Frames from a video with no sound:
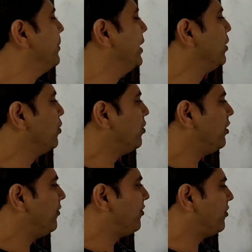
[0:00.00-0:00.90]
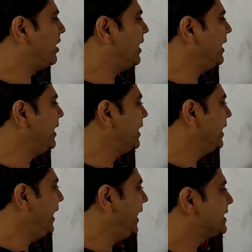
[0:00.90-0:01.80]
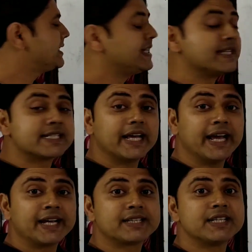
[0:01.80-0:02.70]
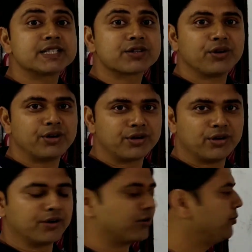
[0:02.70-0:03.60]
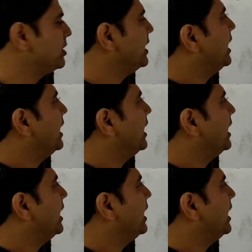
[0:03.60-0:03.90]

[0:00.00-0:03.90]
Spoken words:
value of y, x is exist or not. Tumi